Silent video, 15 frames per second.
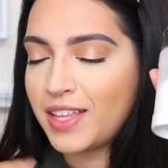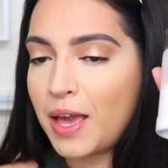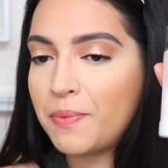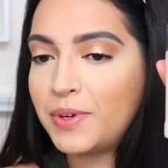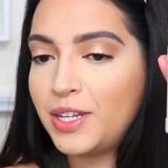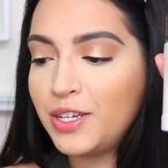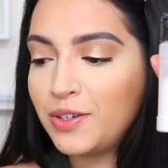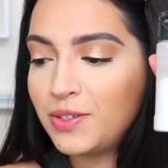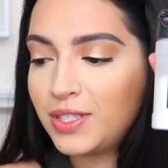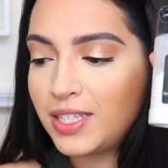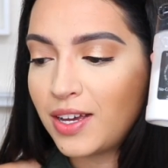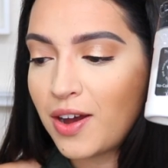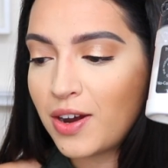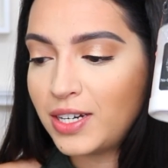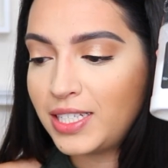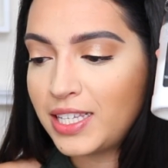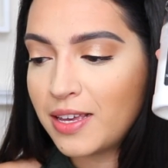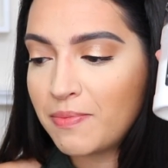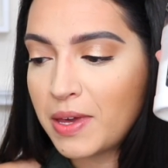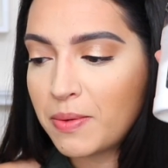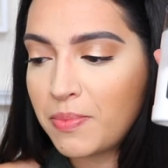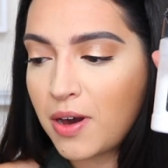I'm going to use the
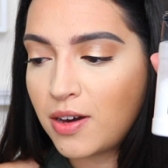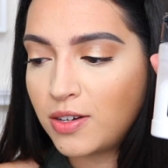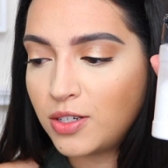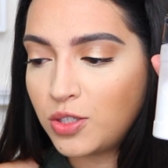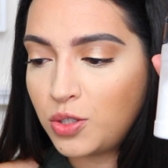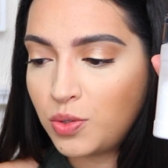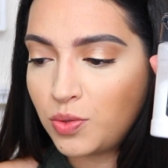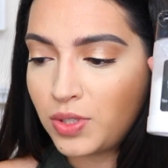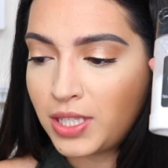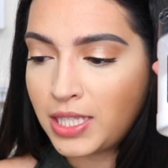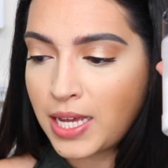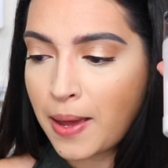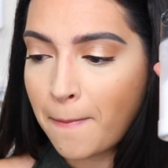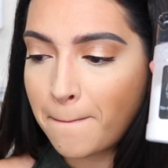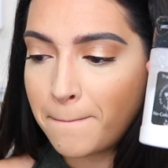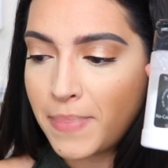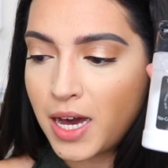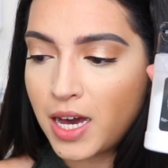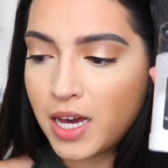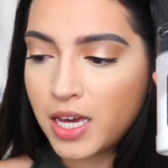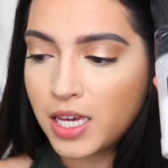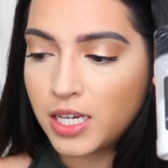RCMA powder to set
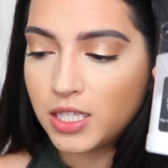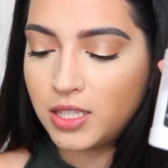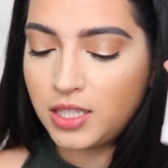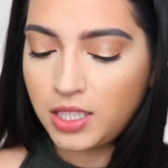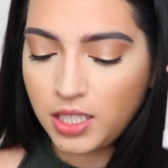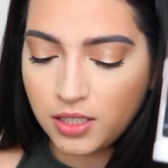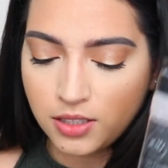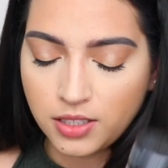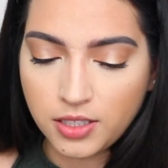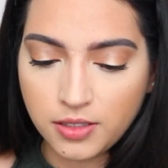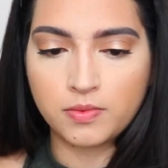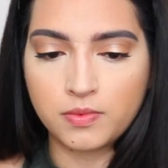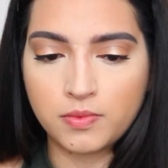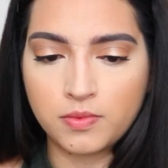my concealer.